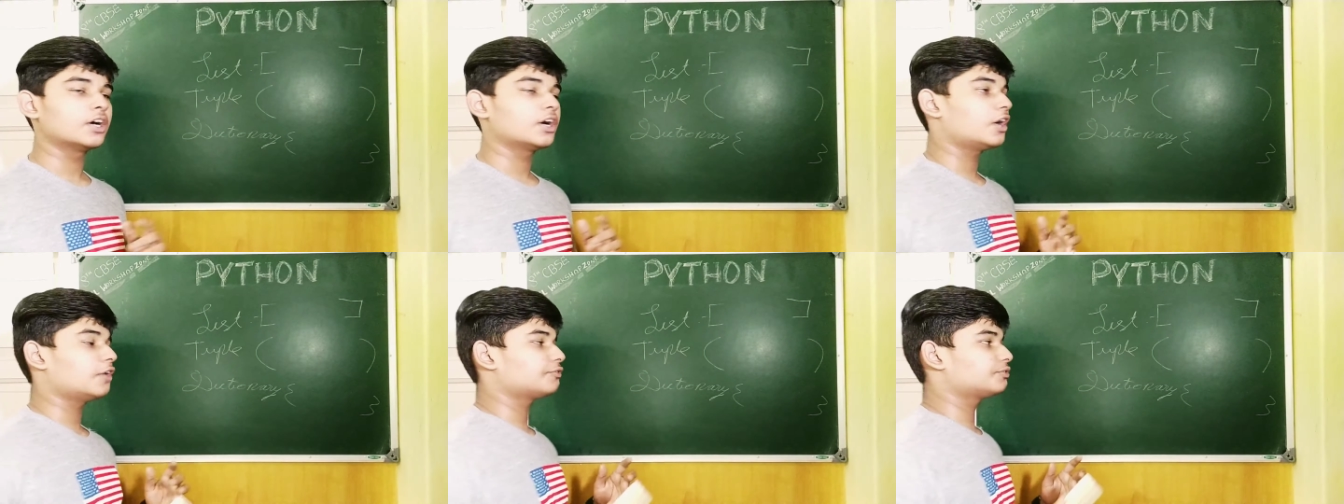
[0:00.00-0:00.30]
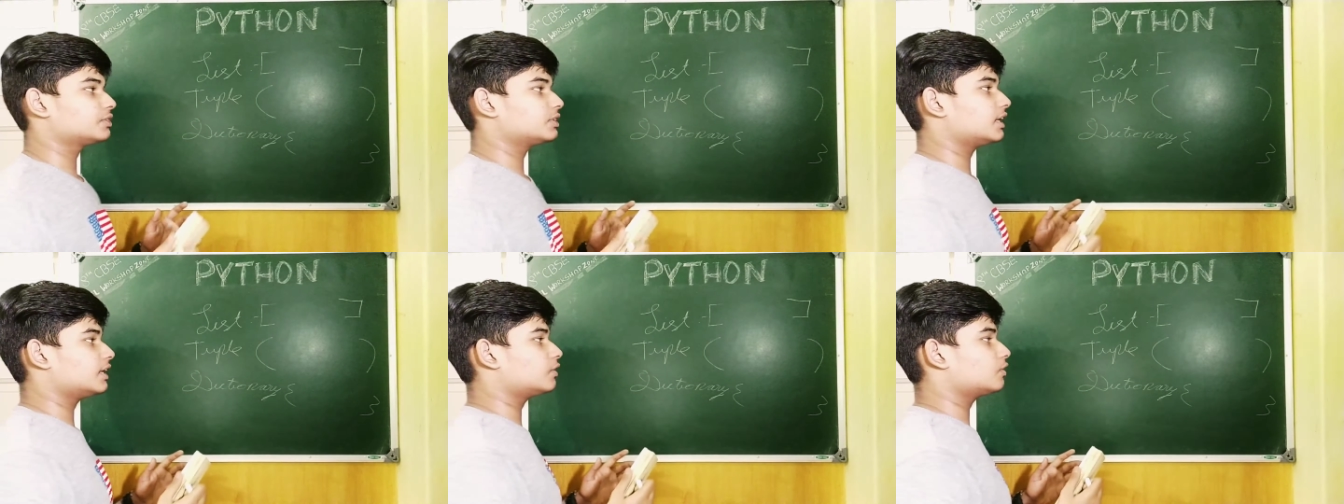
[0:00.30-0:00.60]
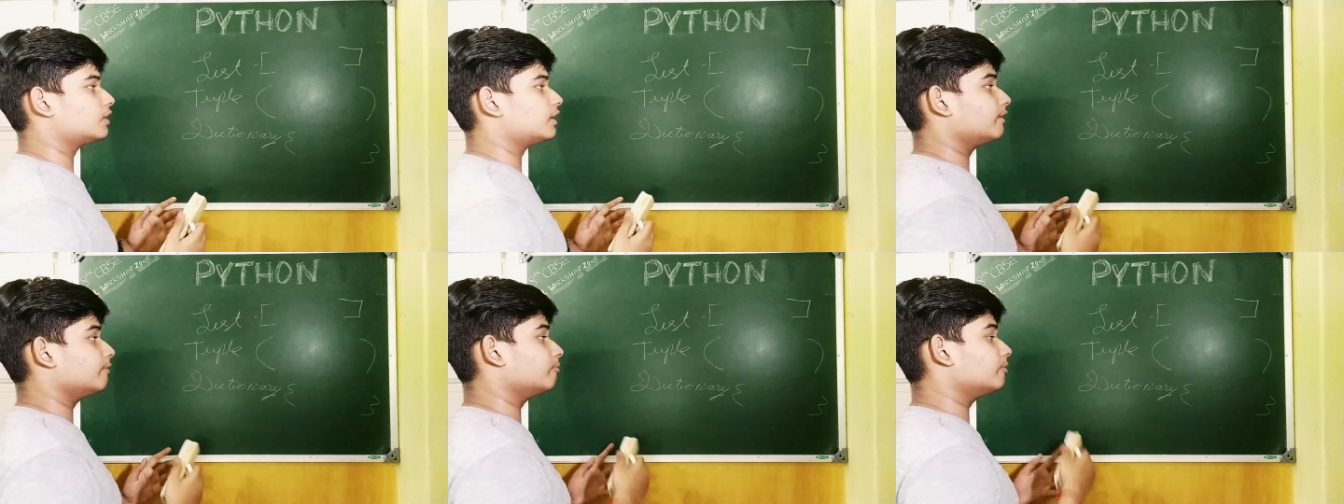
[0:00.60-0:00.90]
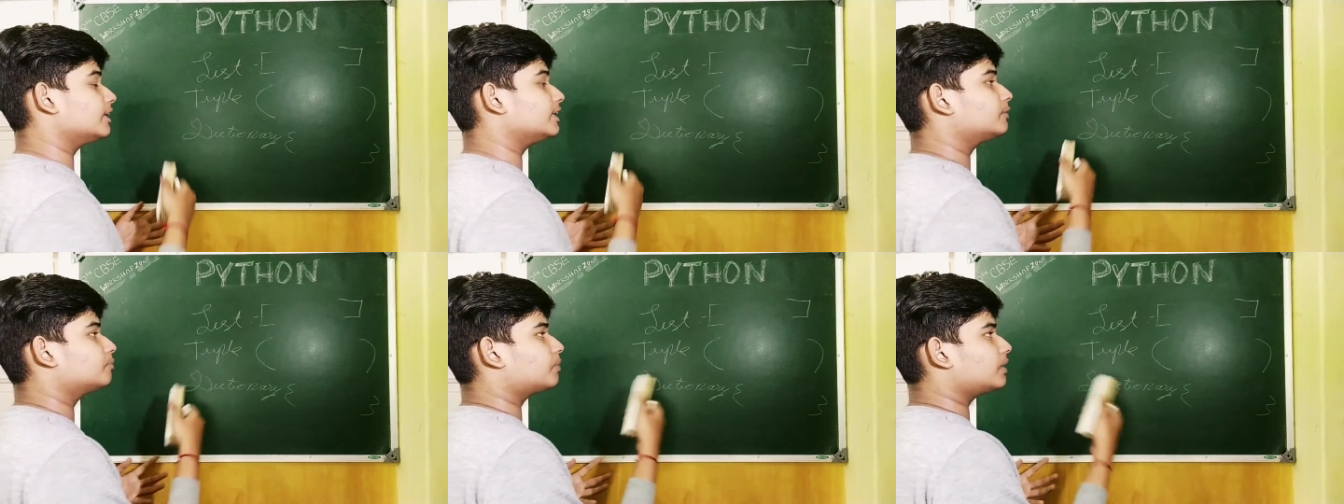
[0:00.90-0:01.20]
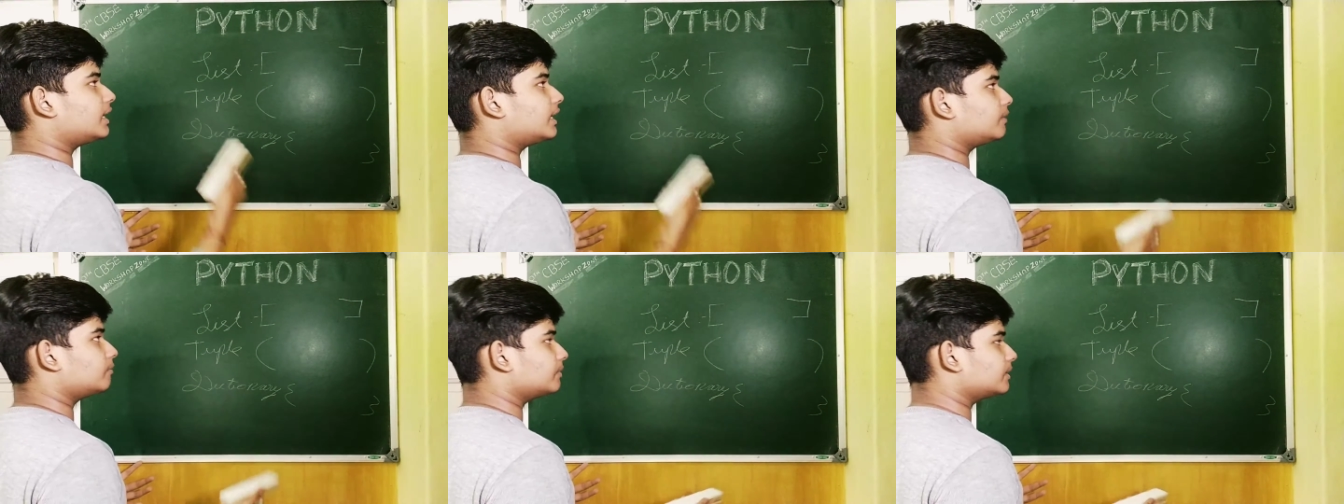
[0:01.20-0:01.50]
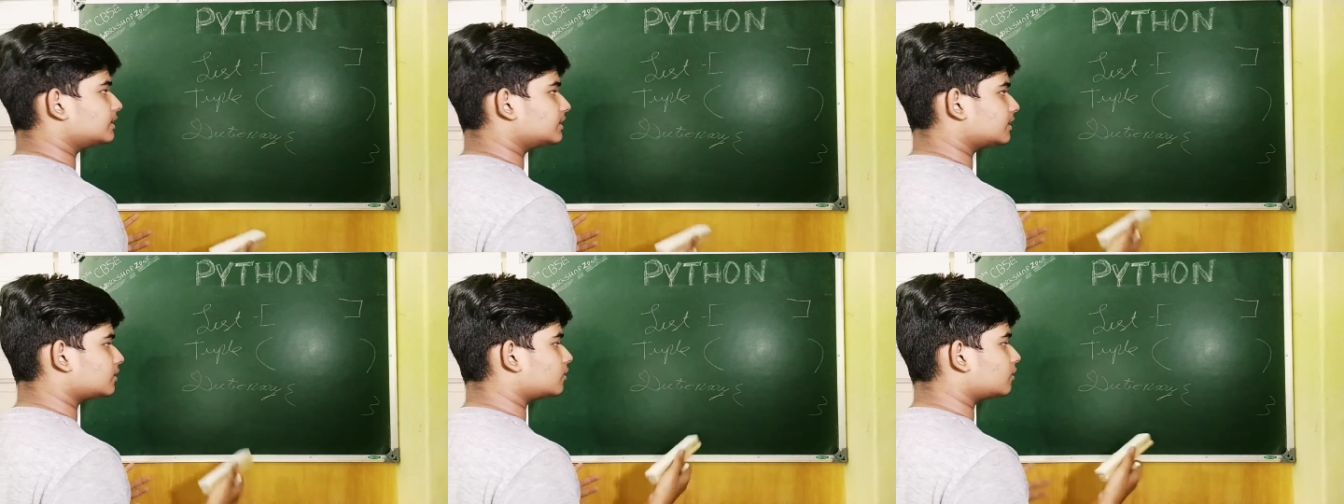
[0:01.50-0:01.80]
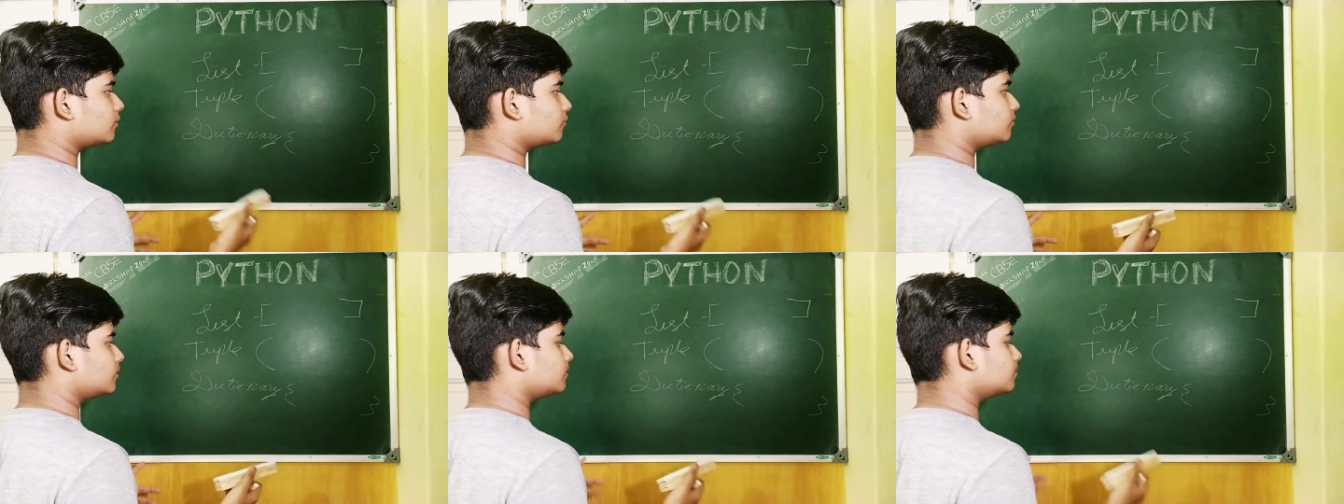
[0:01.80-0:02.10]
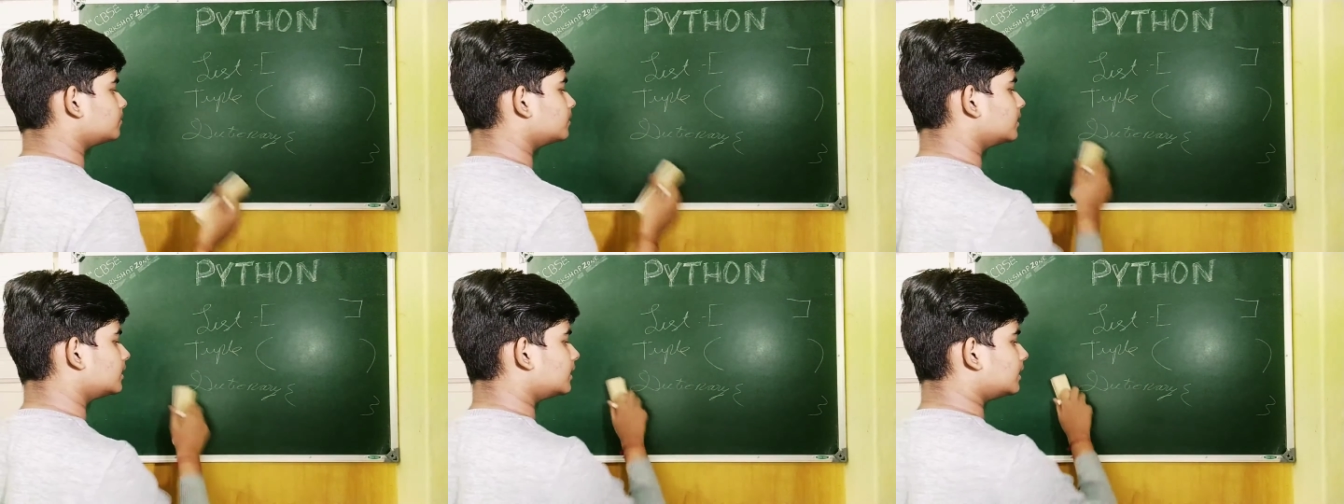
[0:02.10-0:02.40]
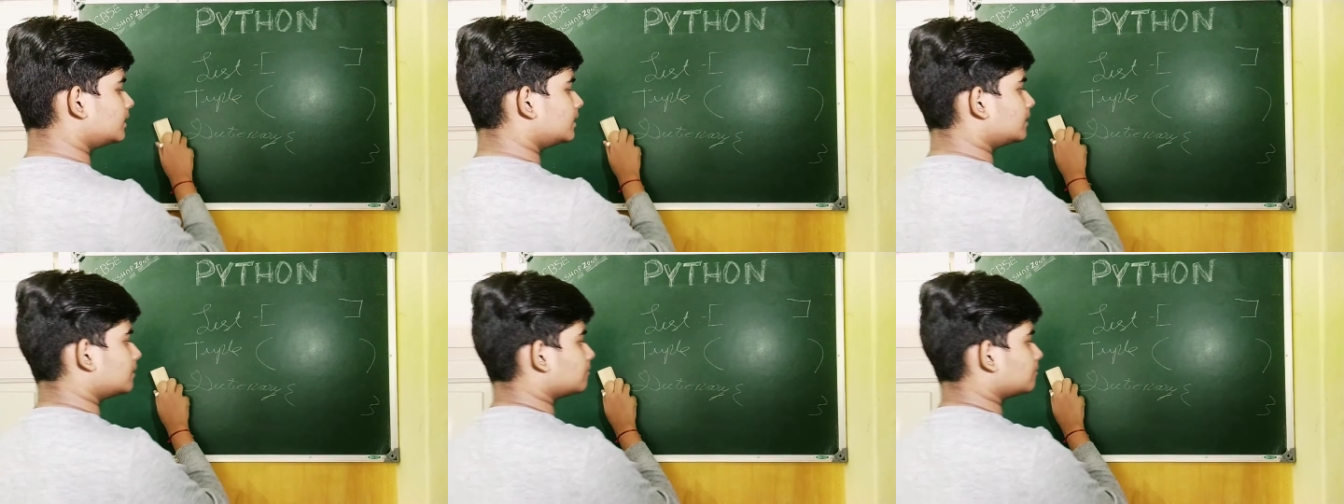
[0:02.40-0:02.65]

of storing multiple elements in all of them.